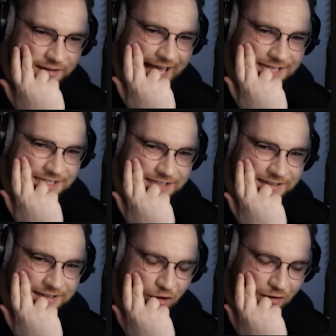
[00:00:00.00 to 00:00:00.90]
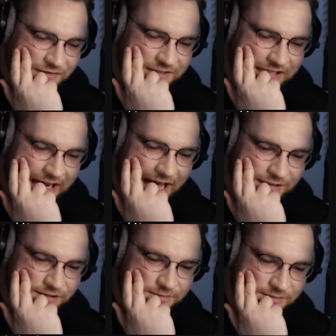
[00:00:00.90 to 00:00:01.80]
And the offers that
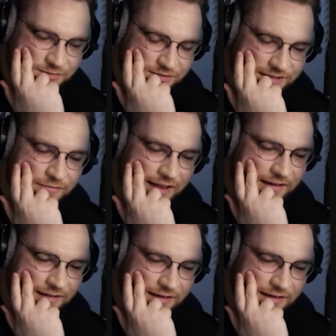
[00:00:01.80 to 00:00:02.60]
I sometimes receive and,